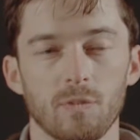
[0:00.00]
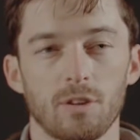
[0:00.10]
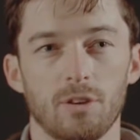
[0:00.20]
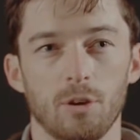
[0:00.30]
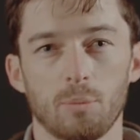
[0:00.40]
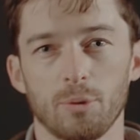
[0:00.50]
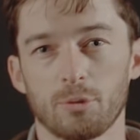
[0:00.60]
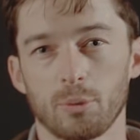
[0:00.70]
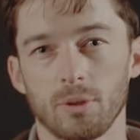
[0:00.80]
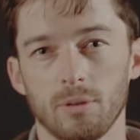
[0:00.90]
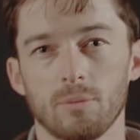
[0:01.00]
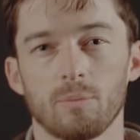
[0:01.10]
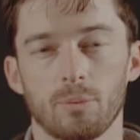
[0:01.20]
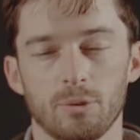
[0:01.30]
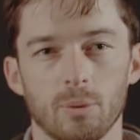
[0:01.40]
here
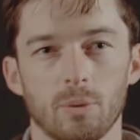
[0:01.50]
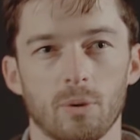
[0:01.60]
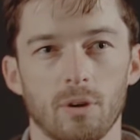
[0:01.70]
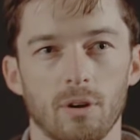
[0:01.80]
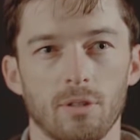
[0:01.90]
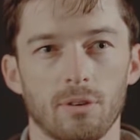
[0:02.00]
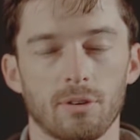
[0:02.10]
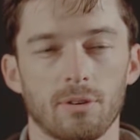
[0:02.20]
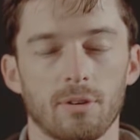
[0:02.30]
between one another.